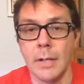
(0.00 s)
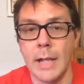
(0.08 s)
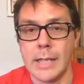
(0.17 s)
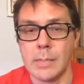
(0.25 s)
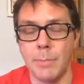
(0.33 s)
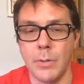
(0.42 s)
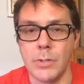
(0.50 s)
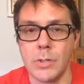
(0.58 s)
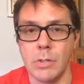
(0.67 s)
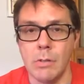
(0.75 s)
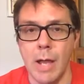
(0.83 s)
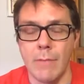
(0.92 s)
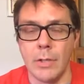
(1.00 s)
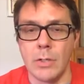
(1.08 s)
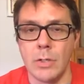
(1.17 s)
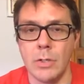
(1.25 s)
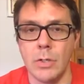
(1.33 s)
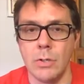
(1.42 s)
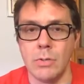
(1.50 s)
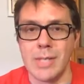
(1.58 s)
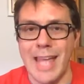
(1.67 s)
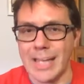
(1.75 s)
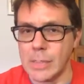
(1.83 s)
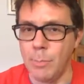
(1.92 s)
as opposed to having to choose
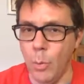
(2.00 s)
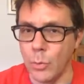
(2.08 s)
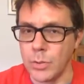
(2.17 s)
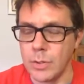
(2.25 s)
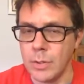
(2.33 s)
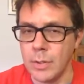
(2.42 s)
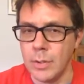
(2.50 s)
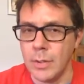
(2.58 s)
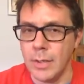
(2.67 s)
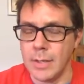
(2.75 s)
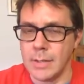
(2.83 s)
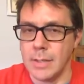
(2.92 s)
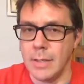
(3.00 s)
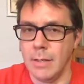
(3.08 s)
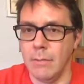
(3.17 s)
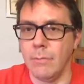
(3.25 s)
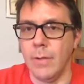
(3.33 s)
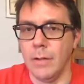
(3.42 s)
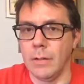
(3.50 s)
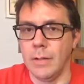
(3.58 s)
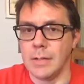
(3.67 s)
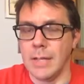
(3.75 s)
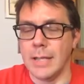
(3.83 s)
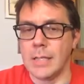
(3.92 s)
export as an file
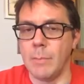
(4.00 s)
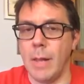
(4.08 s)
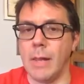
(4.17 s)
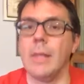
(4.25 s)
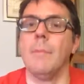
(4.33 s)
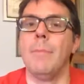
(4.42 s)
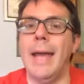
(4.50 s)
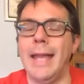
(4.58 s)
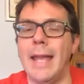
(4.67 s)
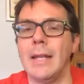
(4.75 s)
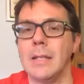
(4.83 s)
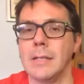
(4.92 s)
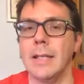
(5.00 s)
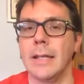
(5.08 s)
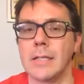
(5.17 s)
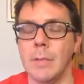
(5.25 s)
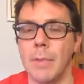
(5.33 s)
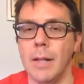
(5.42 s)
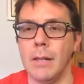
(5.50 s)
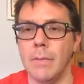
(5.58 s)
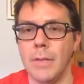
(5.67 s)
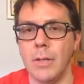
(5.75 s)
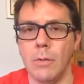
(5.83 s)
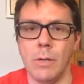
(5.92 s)
as an XML and then back in as an XML,
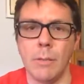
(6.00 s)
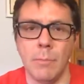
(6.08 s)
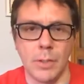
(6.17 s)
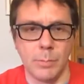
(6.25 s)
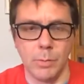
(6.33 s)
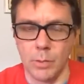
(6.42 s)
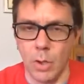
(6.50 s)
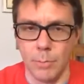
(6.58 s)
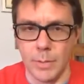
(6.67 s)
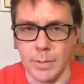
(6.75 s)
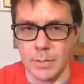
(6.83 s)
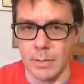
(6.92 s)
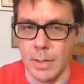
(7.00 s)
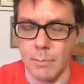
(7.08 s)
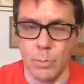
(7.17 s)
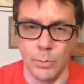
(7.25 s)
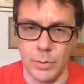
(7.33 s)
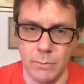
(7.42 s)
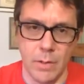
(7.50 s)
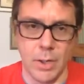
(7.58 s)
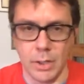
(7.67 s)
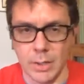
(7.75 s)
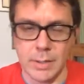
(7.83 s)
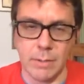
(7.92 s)
and then you get multiple copies and the imported
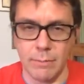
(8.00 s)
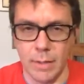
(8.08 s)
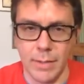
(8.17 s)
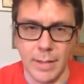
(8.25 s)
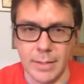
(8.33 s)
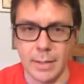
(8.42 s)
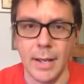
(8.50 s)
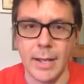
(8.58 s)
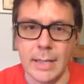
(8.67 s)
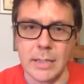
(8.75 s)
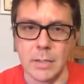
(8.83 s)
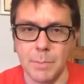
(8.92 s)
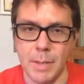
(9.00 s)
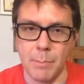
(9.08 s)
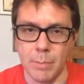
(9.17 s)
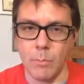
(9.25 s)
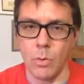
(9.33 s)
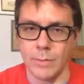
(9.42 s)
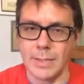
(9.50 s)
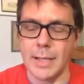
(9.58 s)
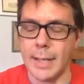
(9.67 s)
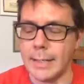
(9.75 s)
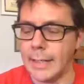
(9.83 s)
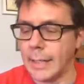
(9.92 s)
version and stuff like that. I'd like it to be a bit more of a
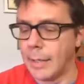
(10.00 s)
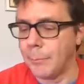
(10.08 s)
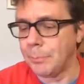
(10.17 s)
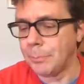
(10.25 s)
tight link.